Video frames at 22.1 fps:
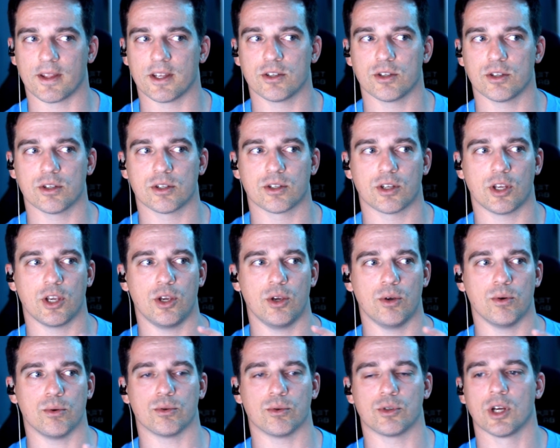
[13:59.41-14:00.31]
This is
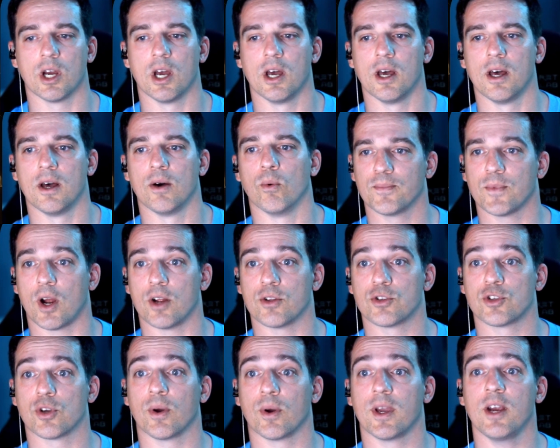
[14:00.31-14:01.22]
huge. All right.
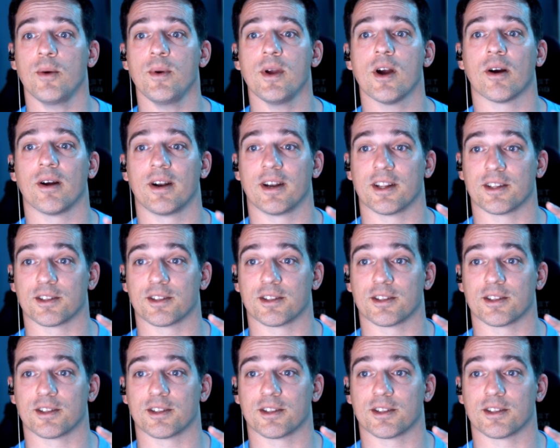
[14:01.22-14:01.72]
So here we are on